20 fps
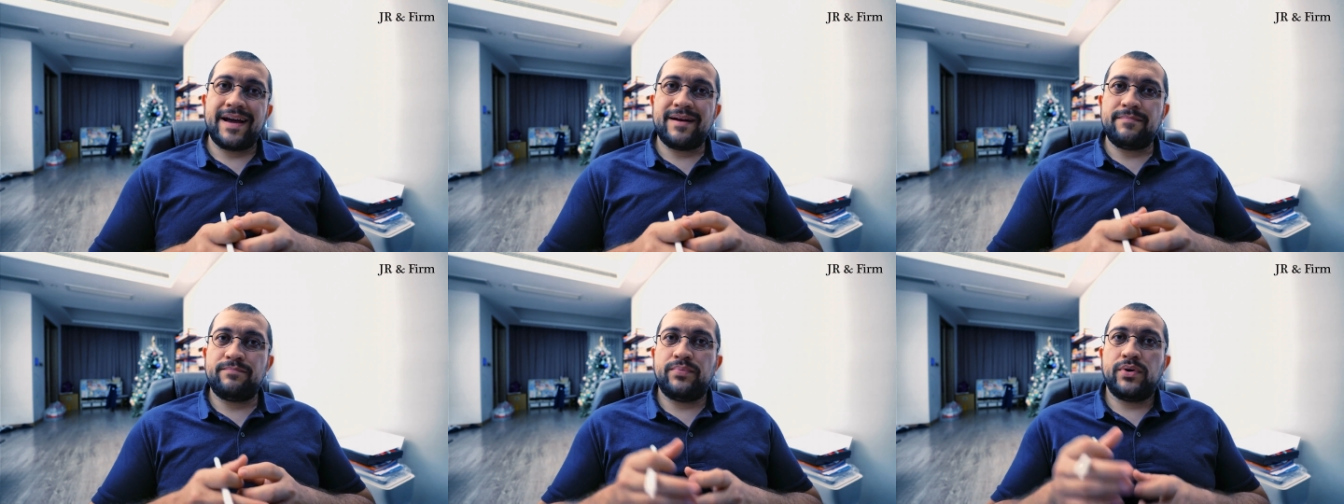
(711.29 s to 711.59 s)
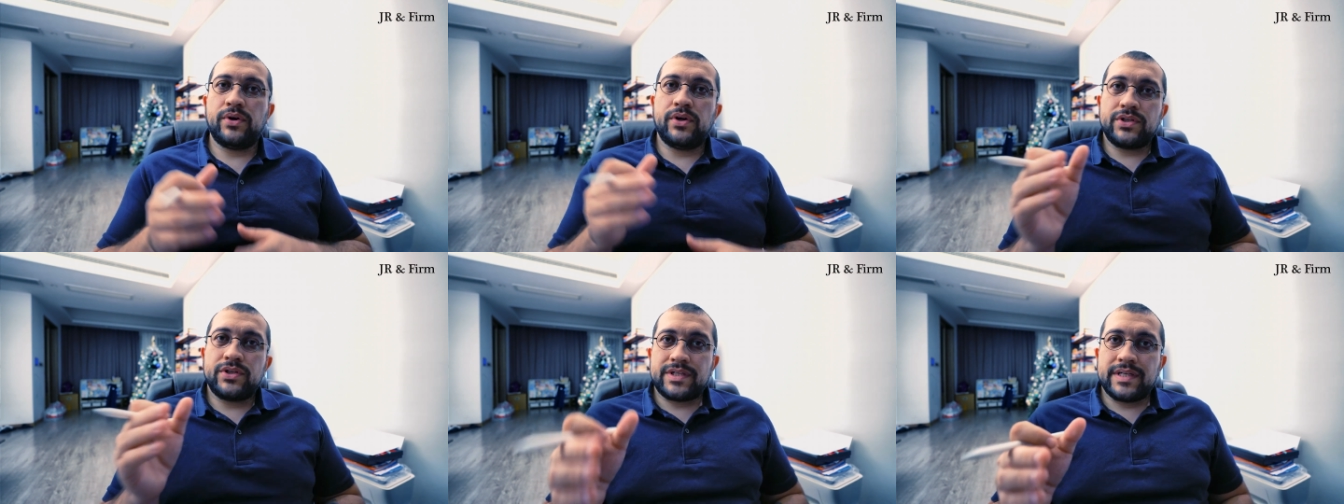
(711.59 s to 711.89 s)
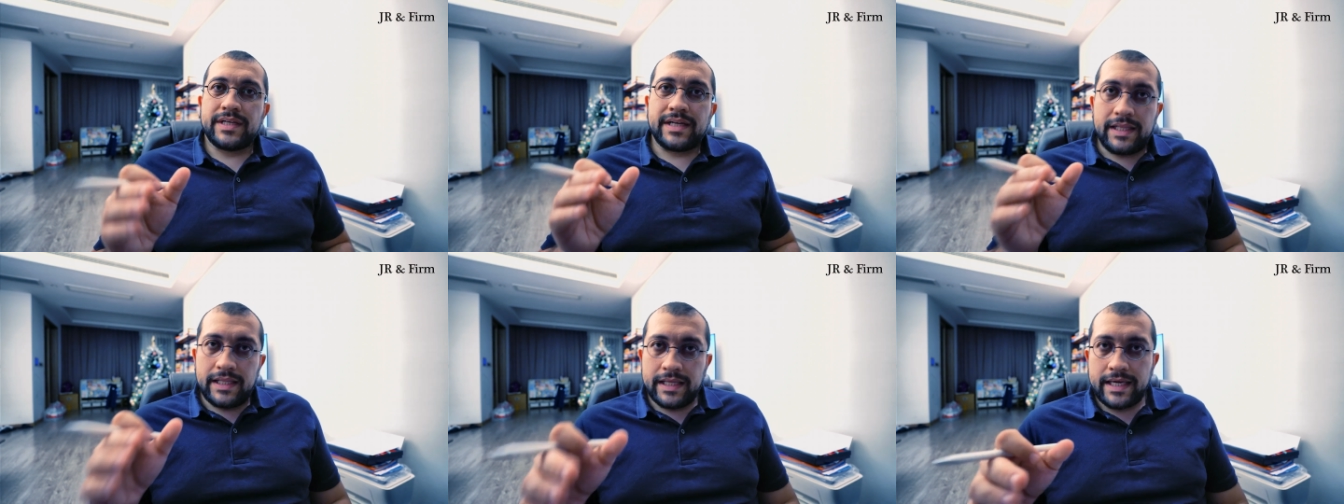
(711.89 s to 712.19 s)
a
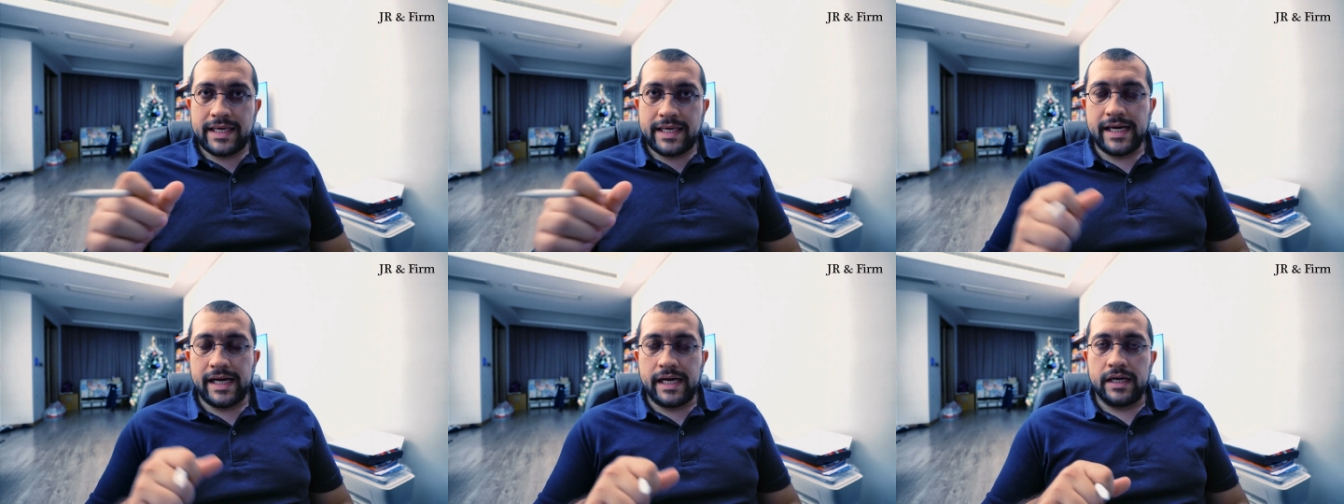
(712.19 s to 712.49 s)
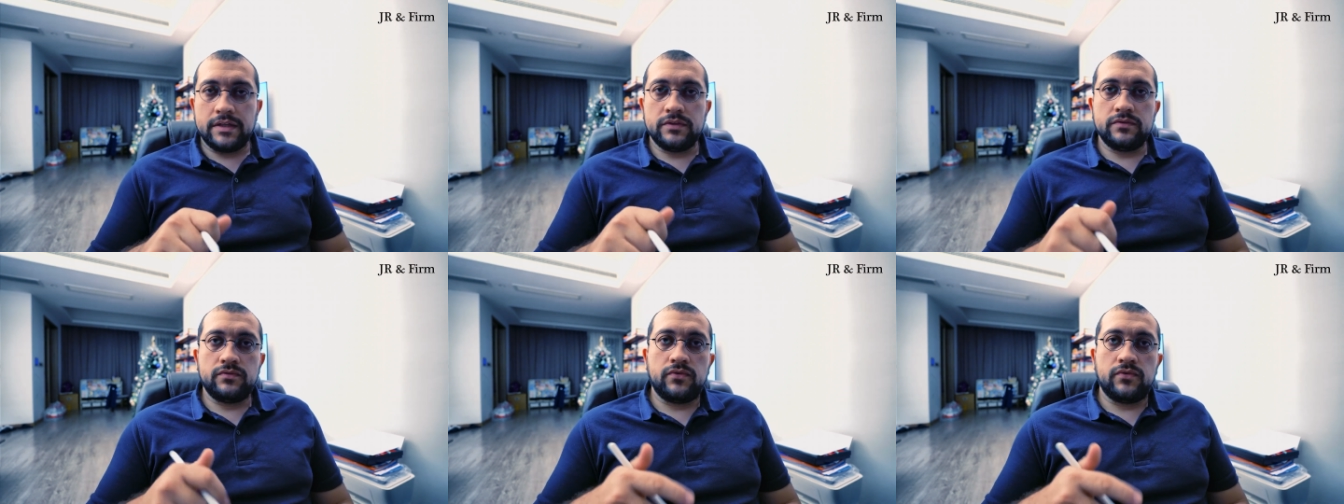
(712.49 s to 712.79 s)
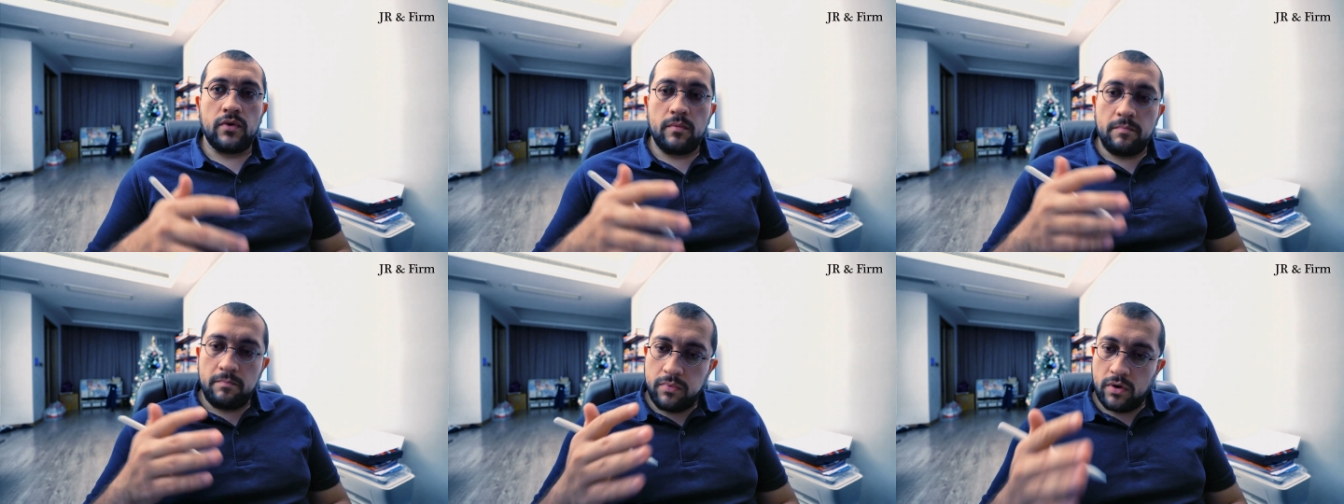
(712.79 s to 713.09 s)
personal account
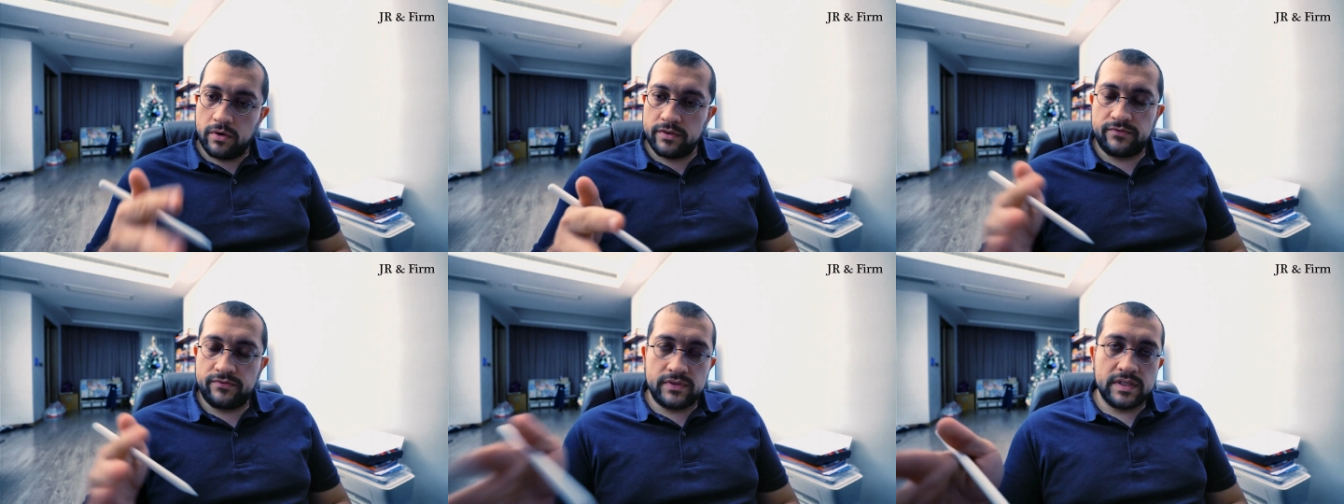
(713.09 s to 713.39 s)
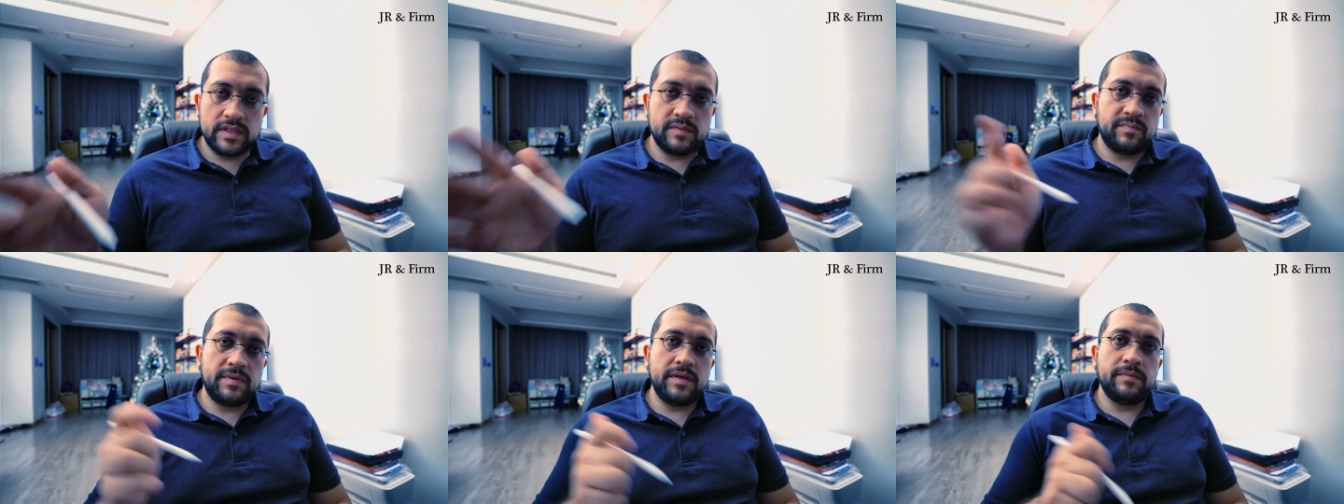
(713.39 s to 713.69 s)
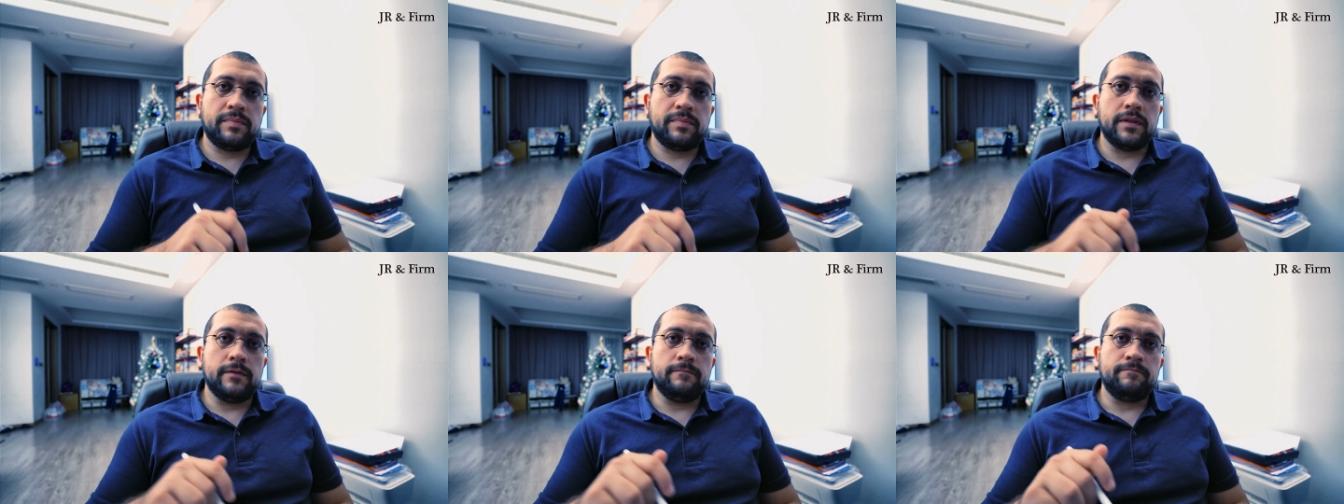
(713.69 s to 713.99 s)
for both of these
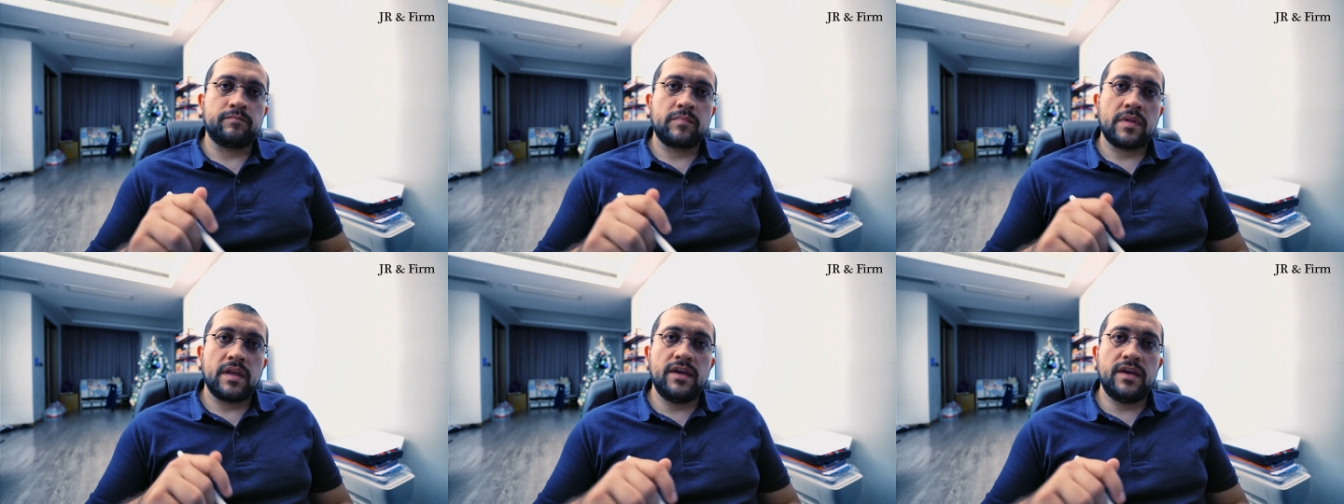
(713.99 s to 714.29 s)
people.